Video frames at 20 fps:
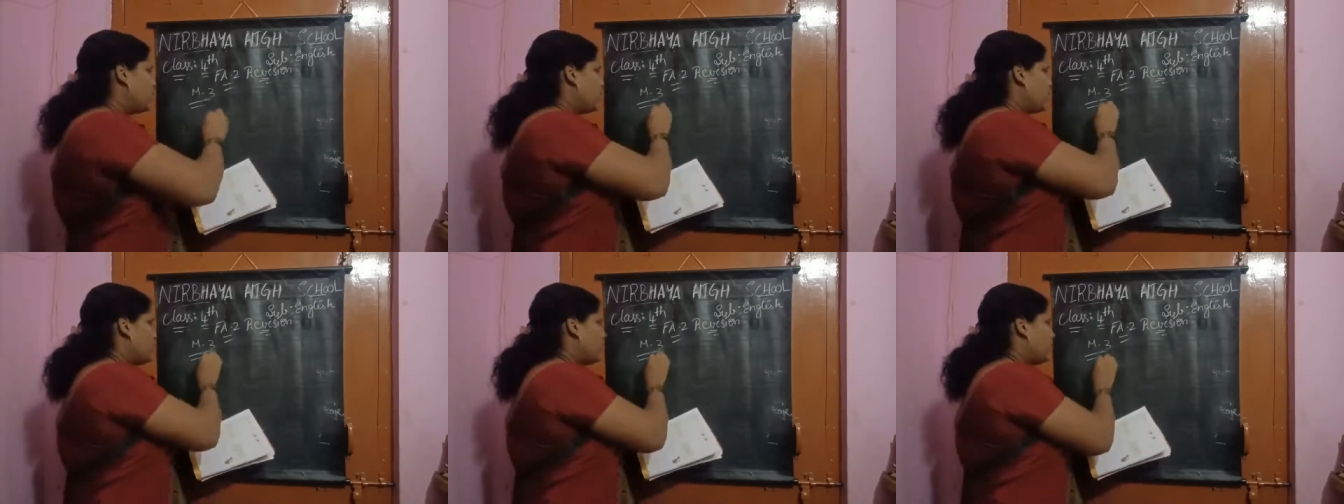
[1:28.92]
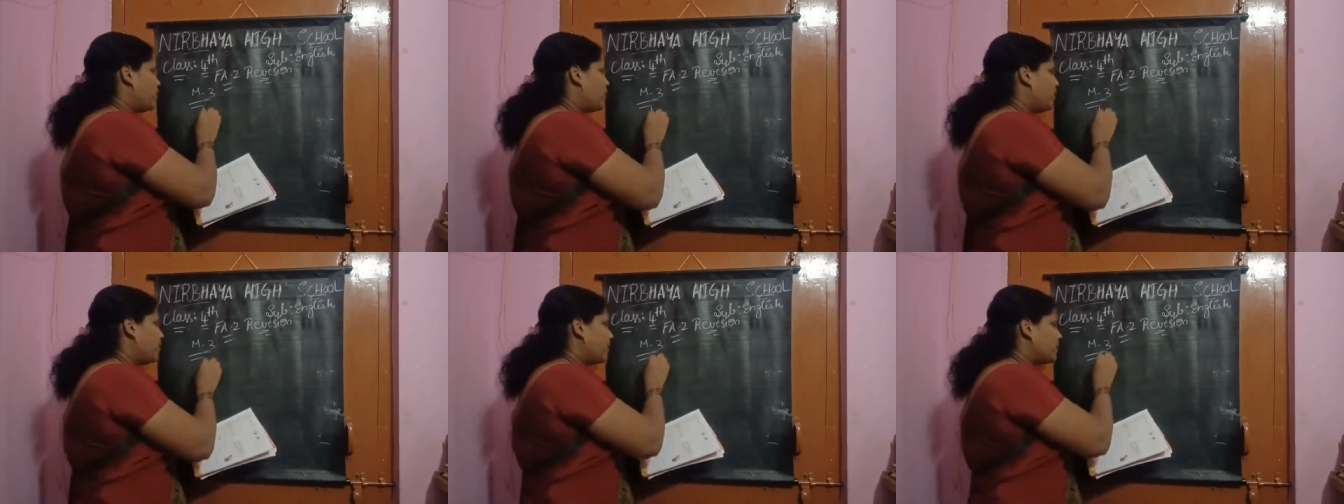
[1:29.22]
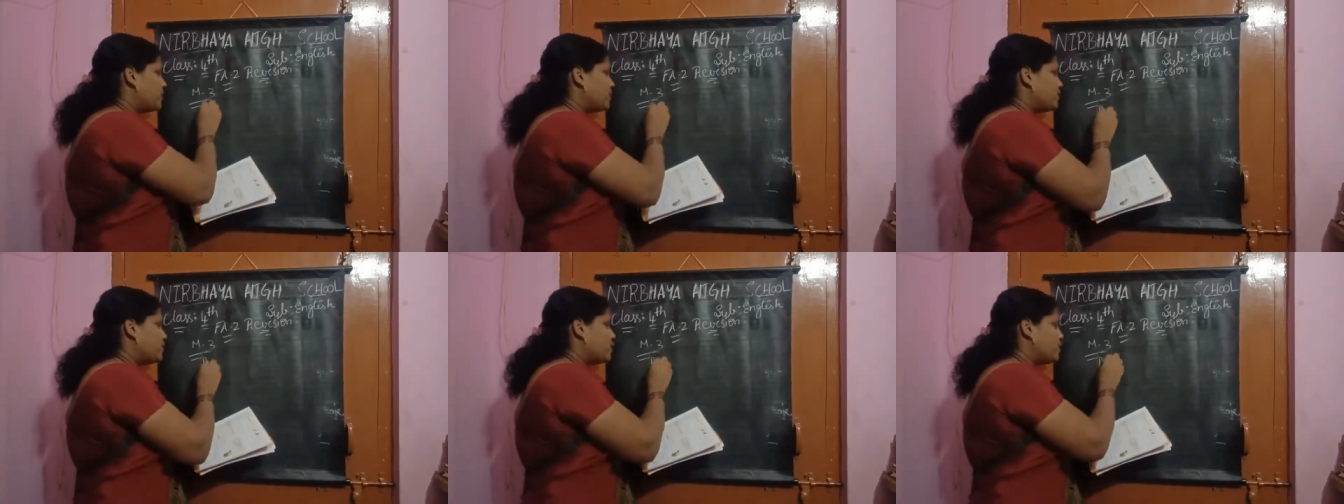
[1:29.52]
What it
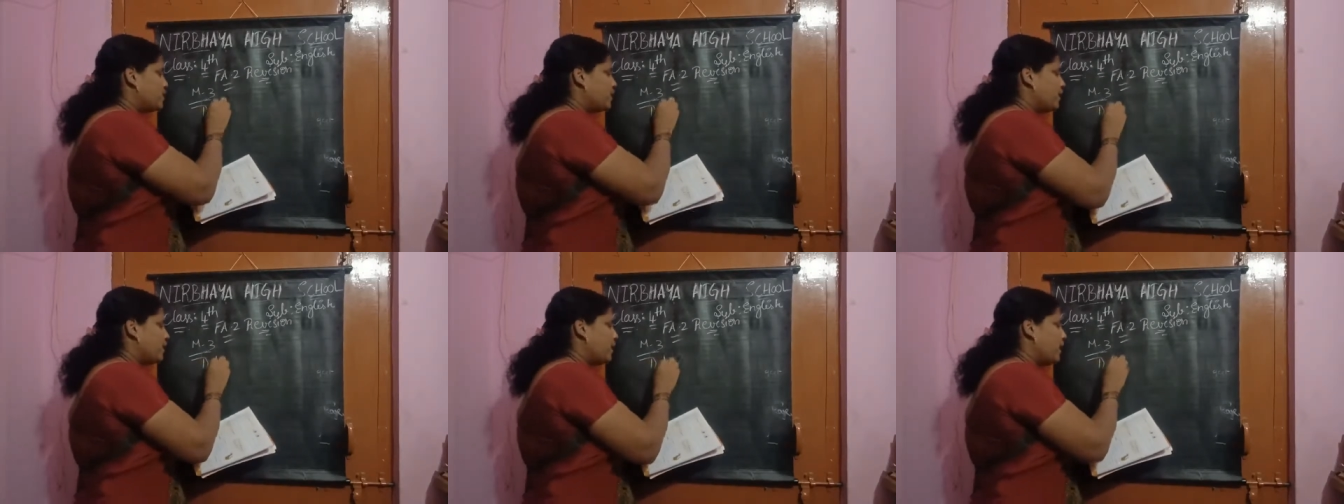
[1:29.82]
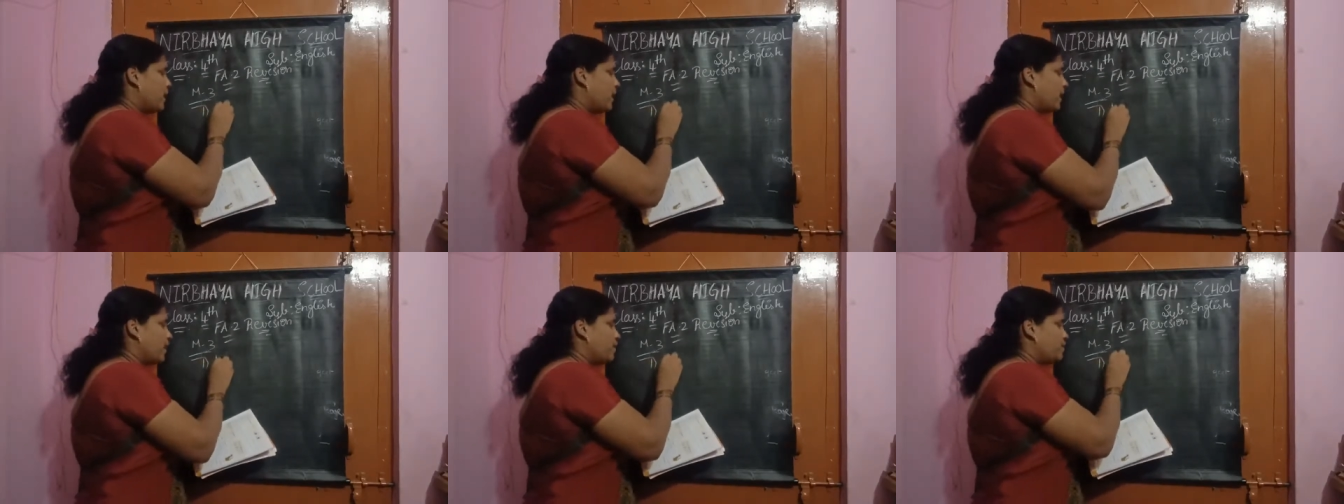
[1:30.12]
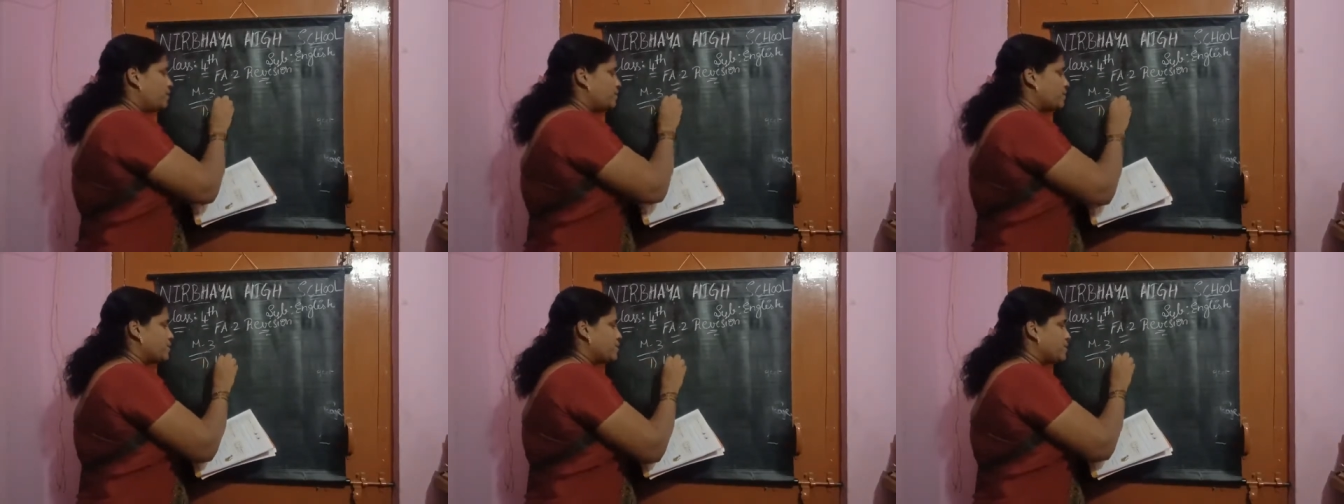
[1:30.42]
is?
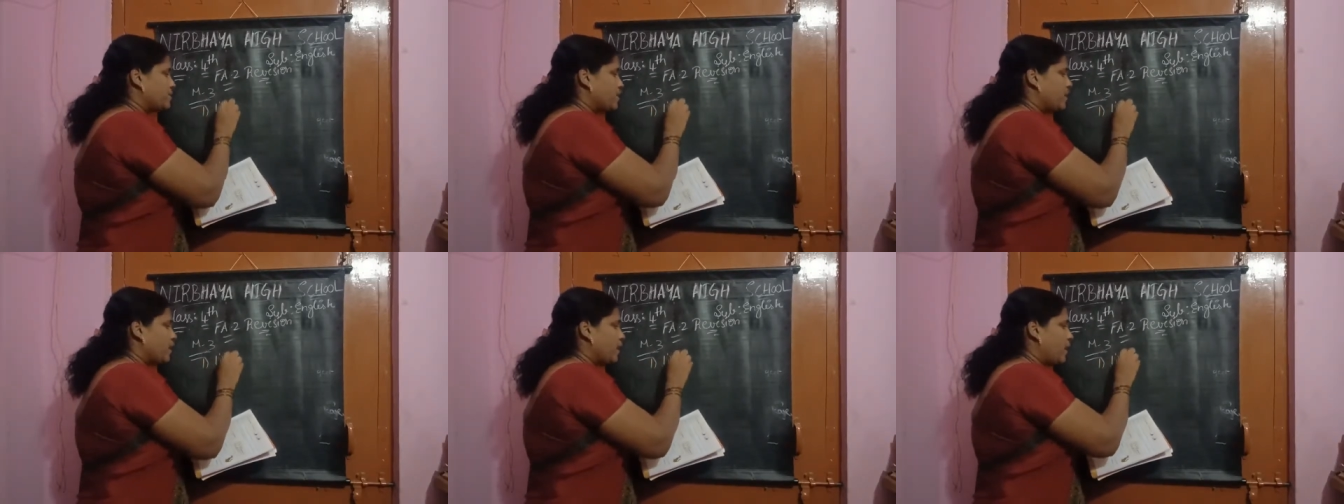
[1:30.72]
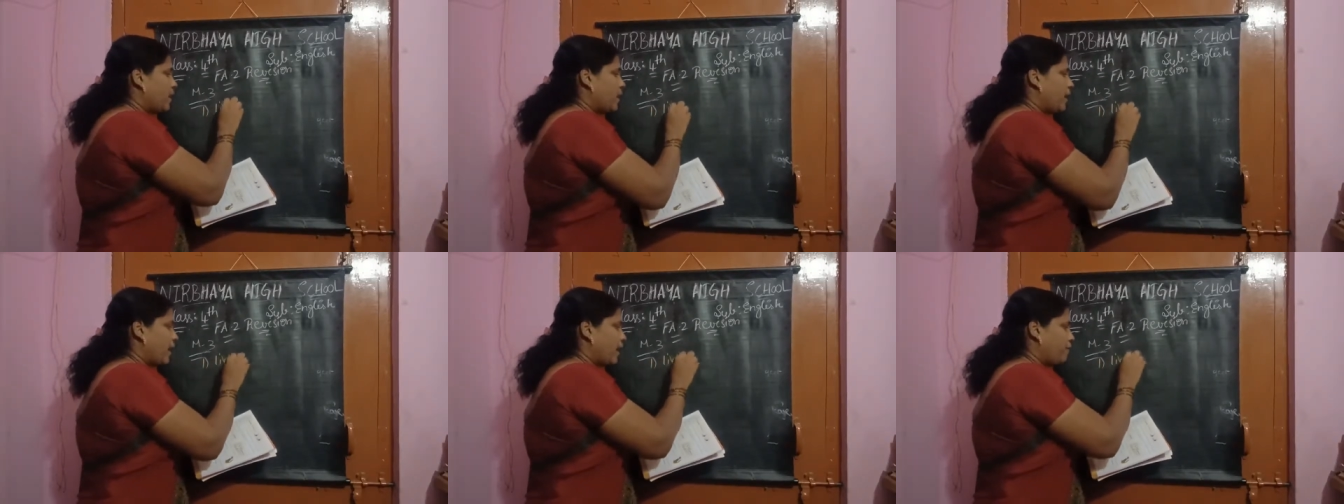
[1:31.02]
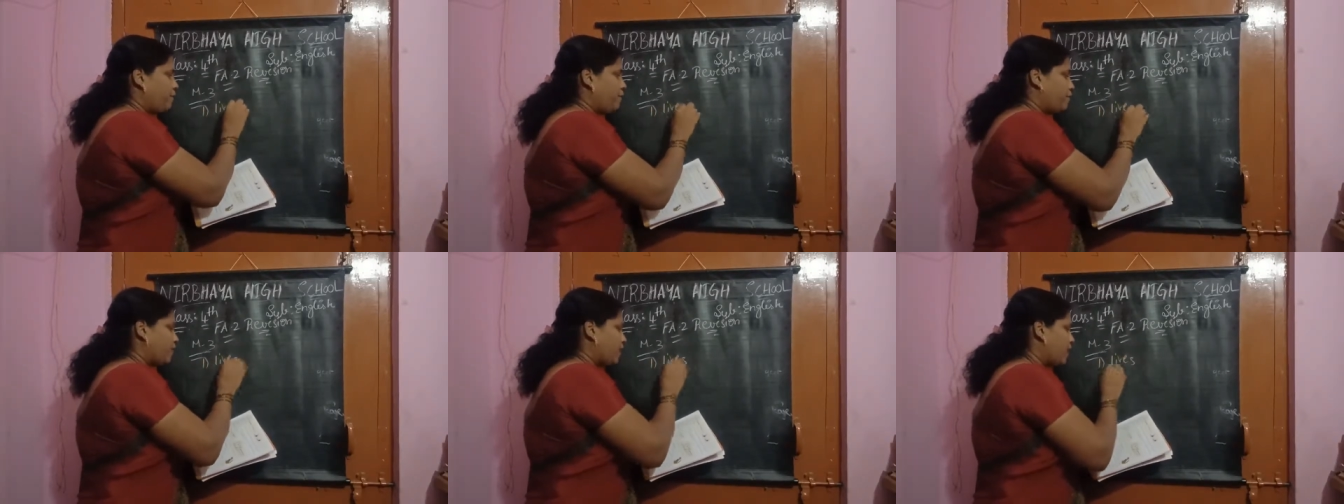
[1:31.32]
Lives.
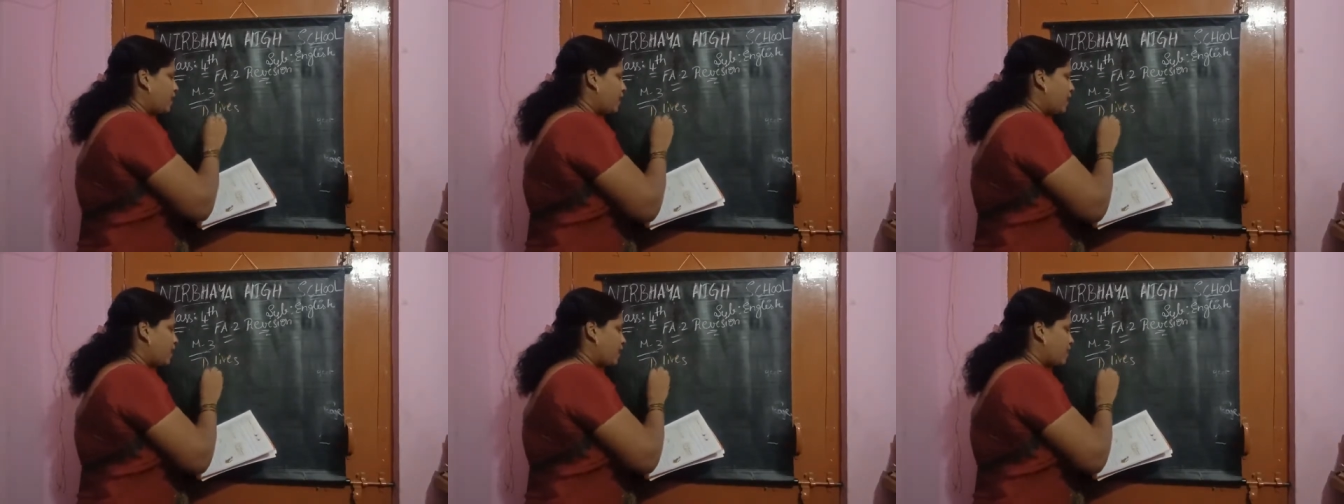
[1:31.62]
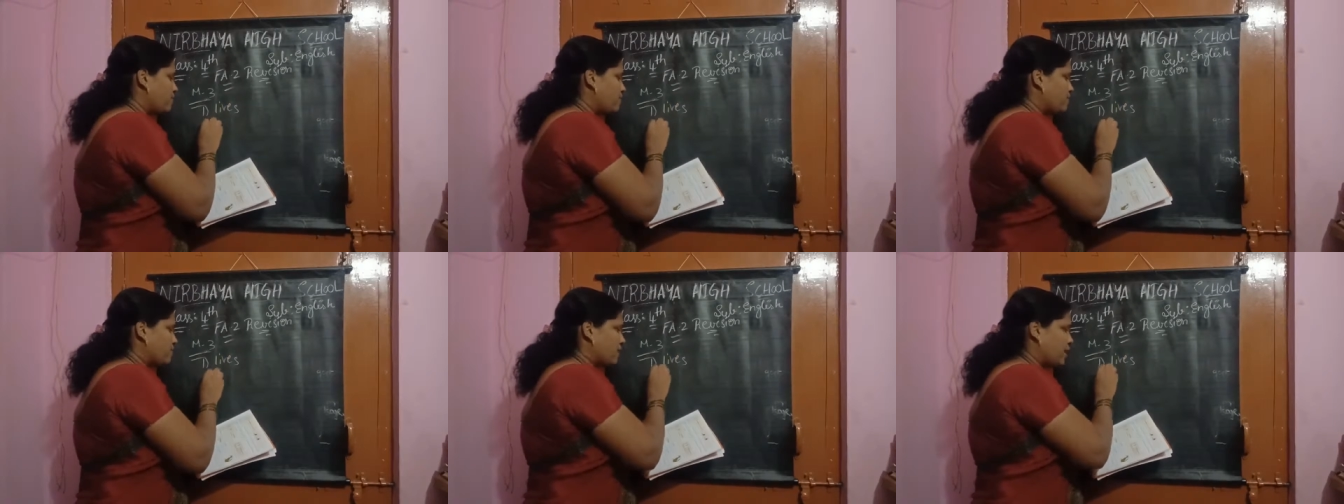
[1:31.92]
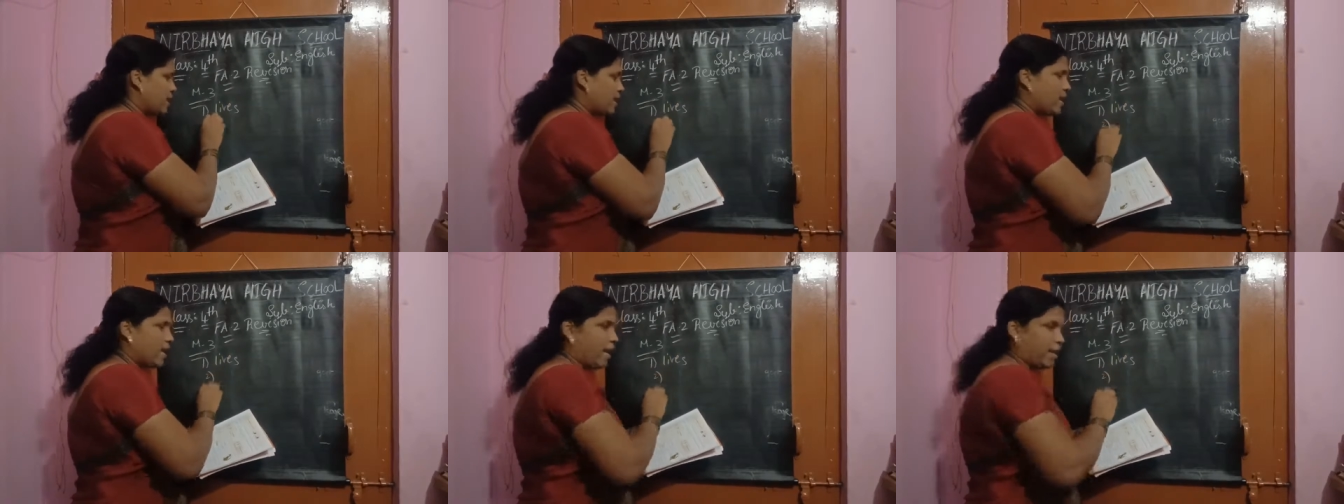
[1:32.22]
Lives are lives are
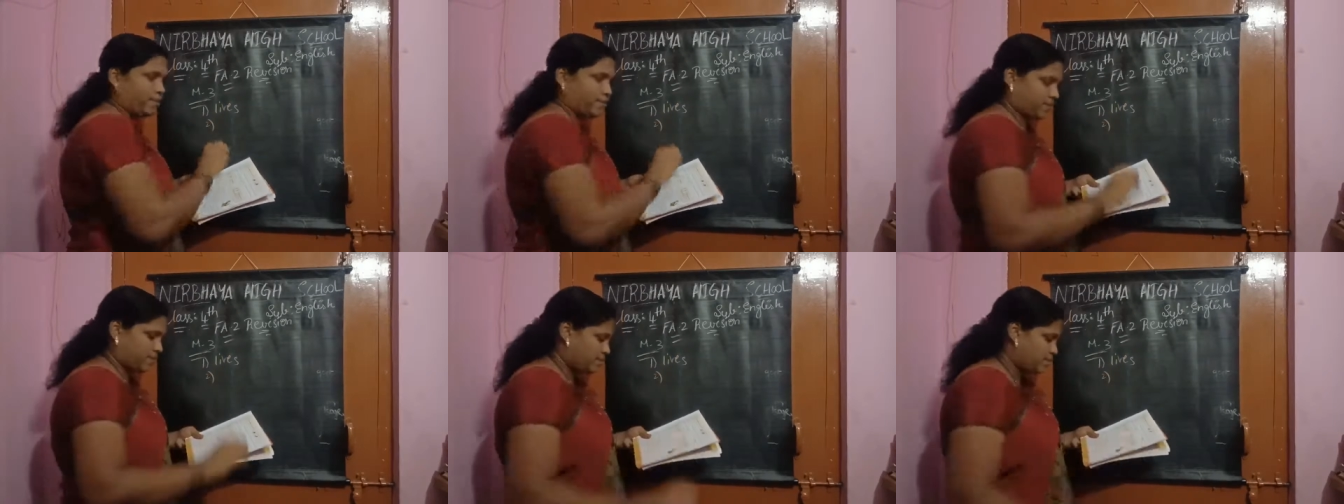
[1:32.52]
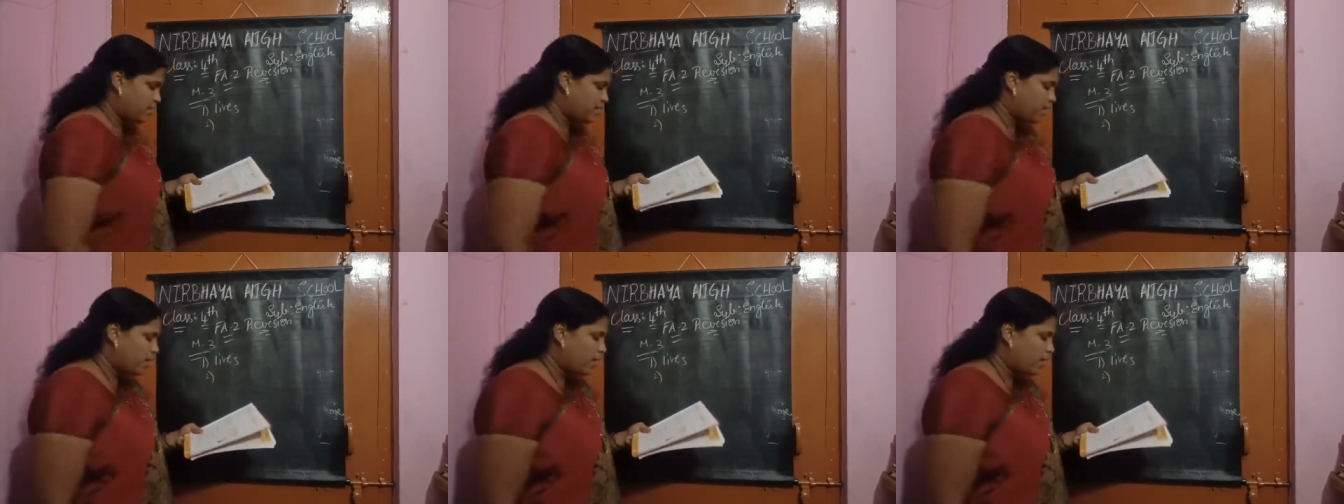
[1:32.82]
lives.